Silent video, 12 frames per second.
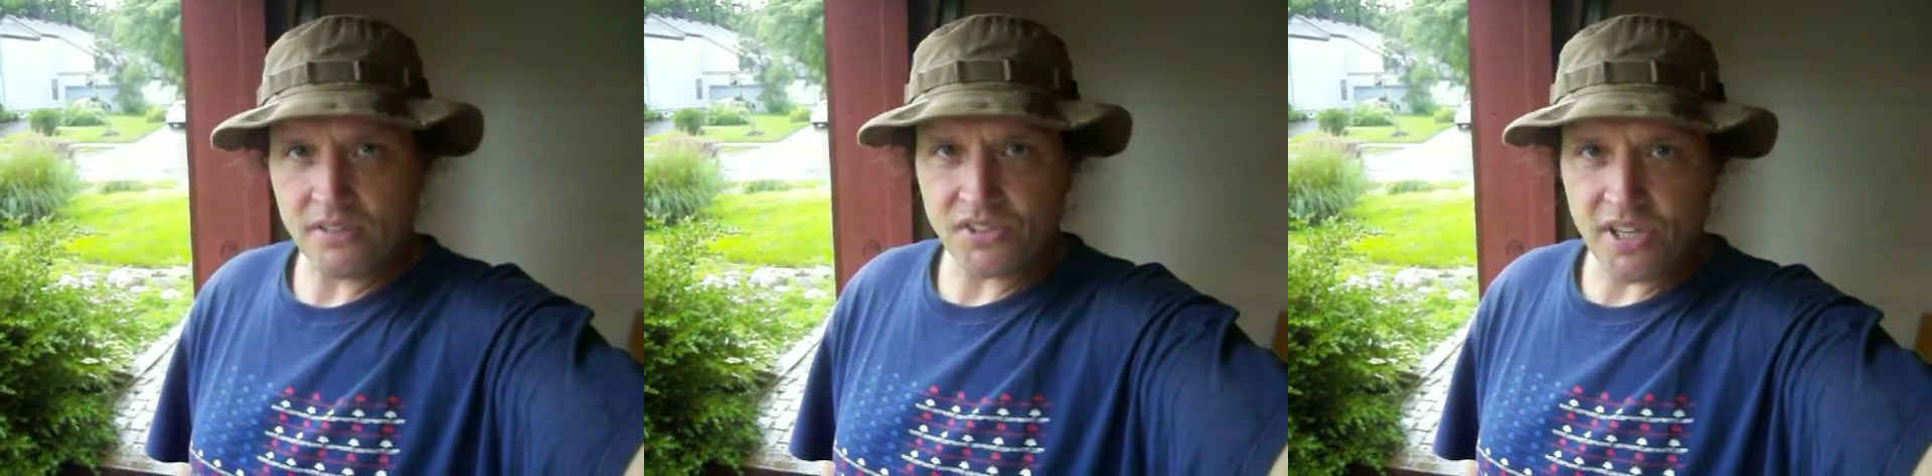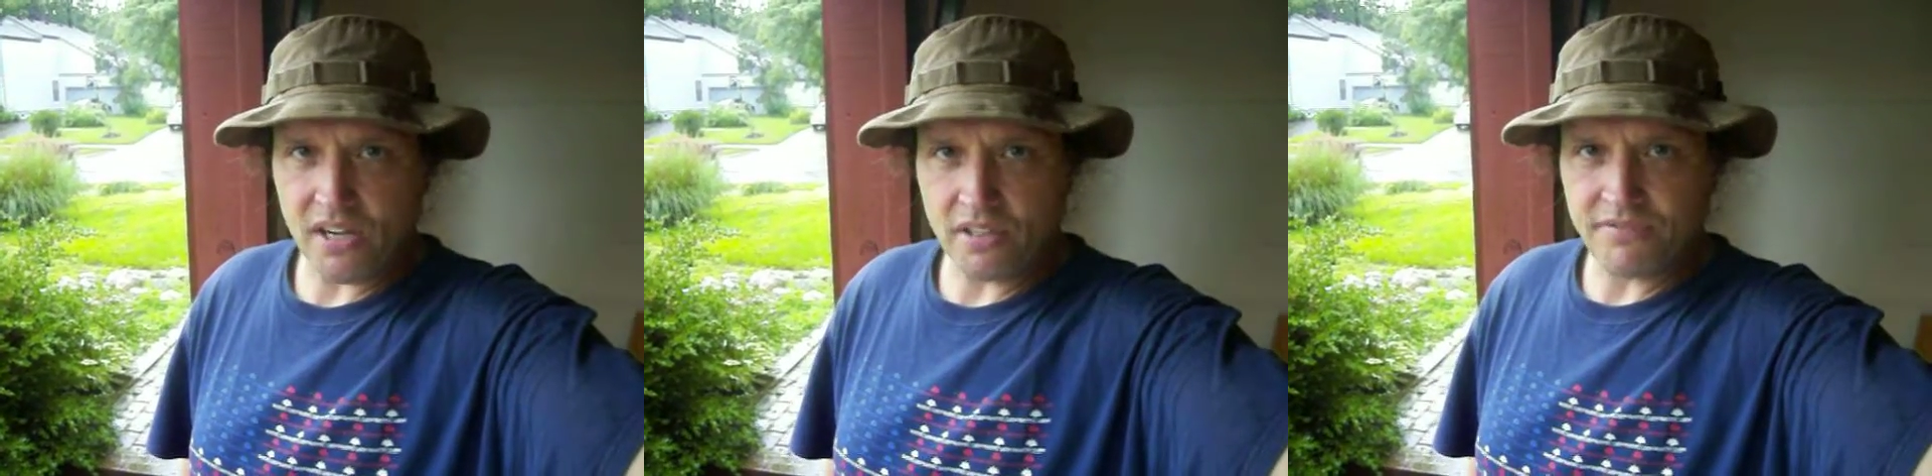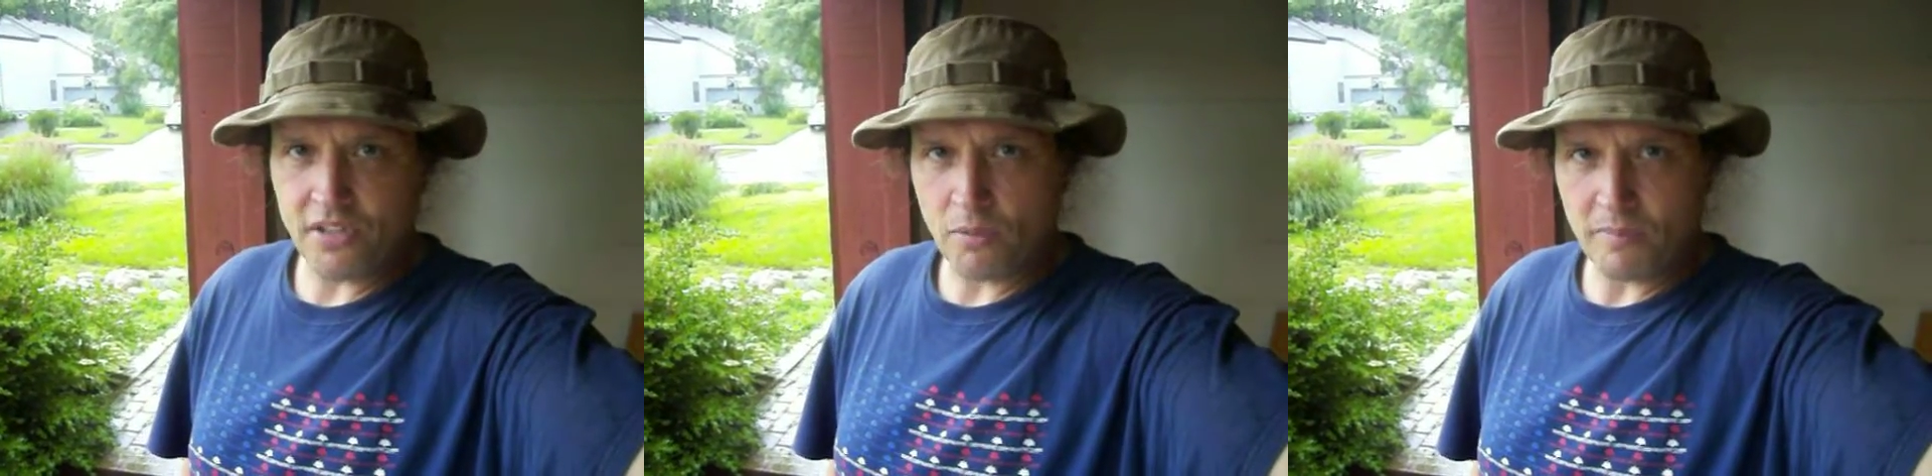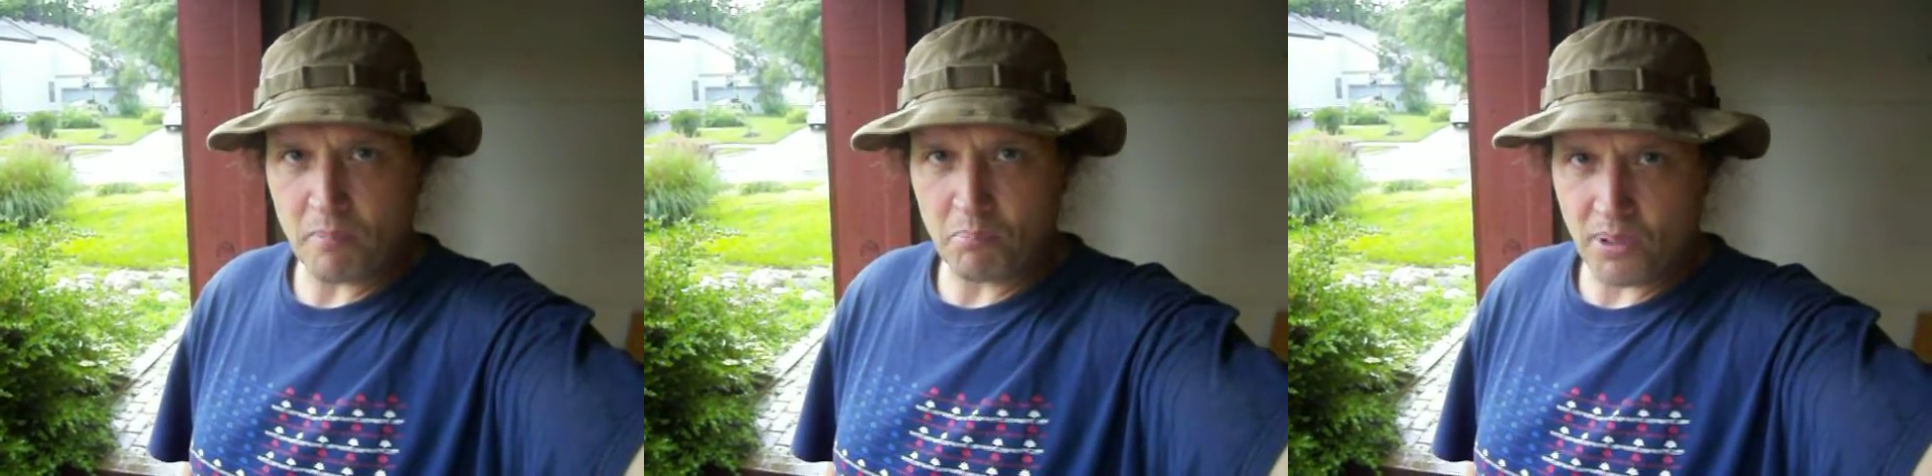styrofoam
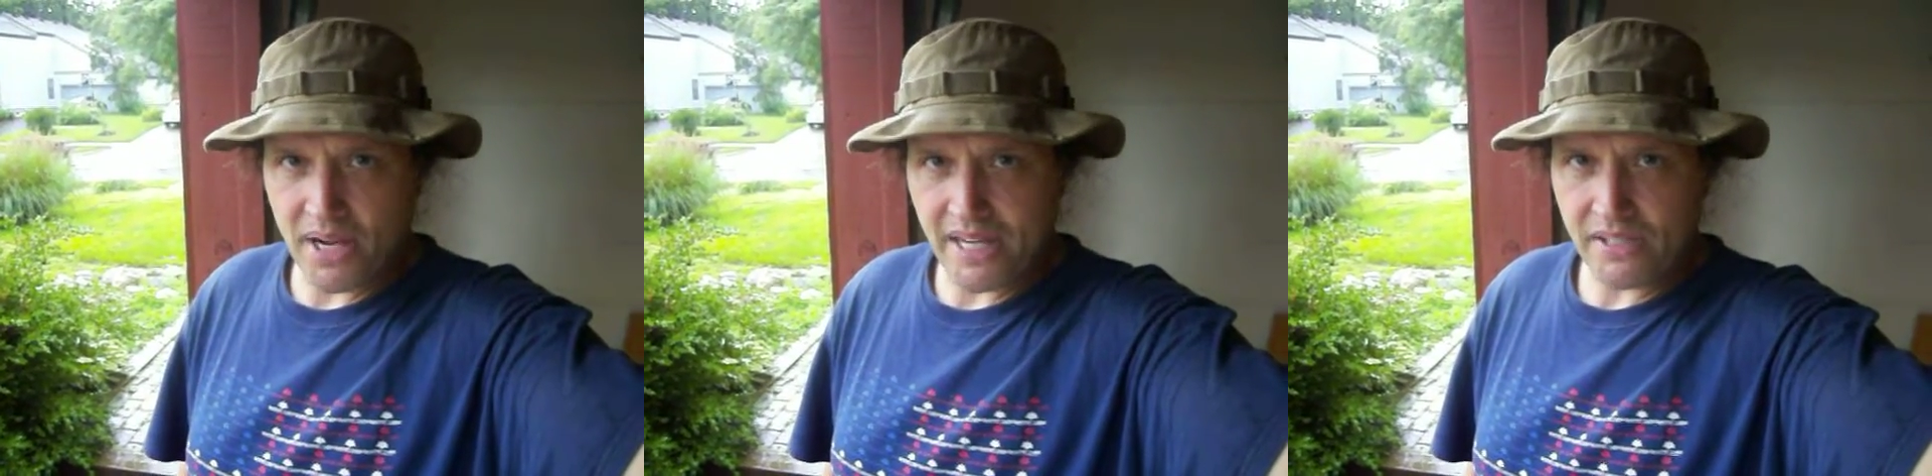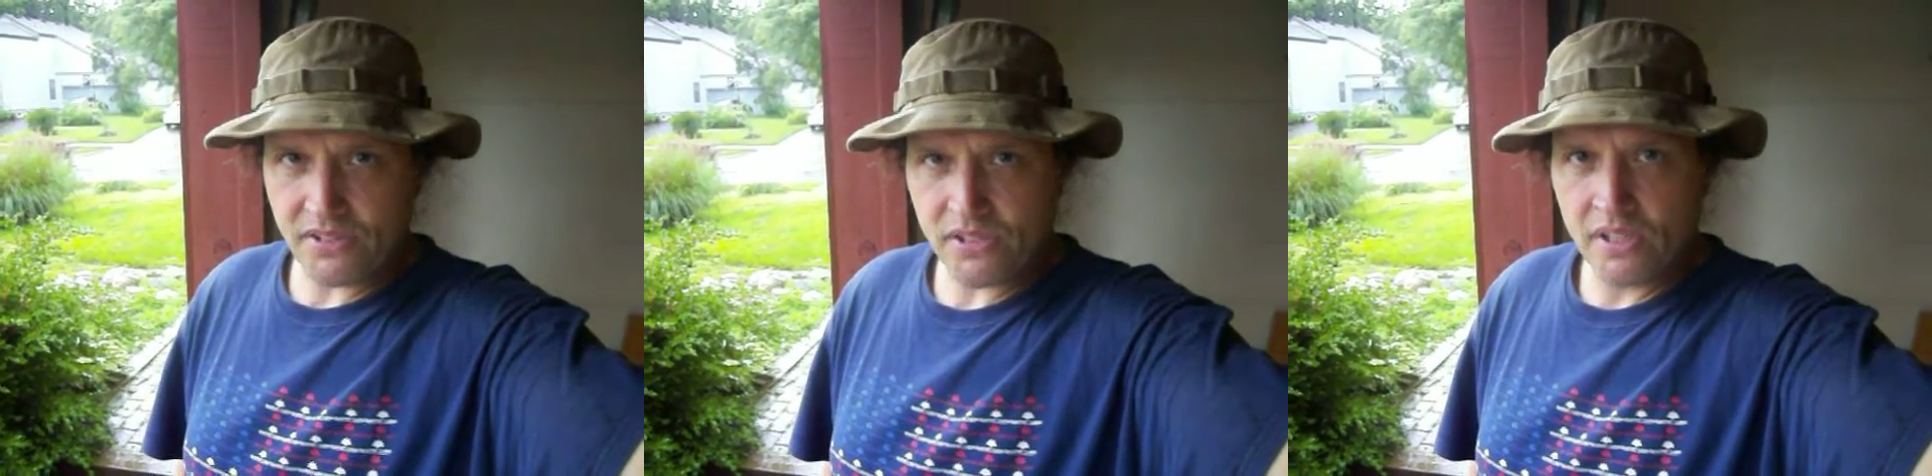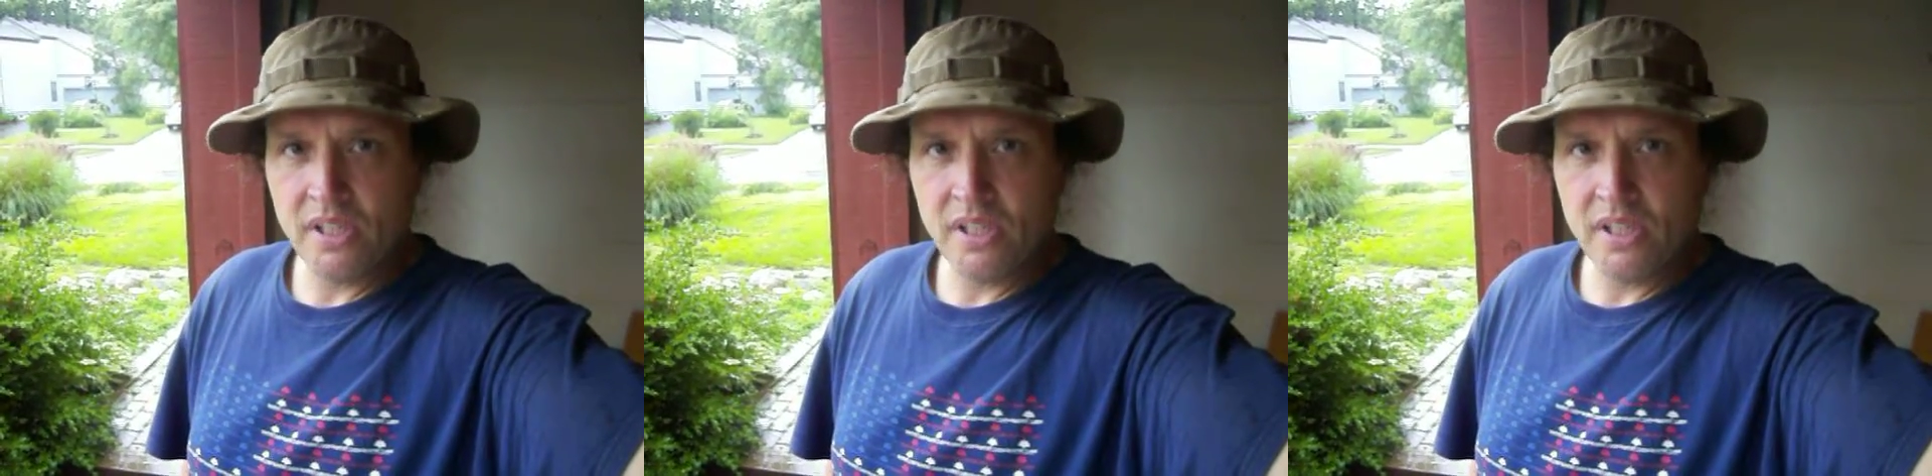that breaks.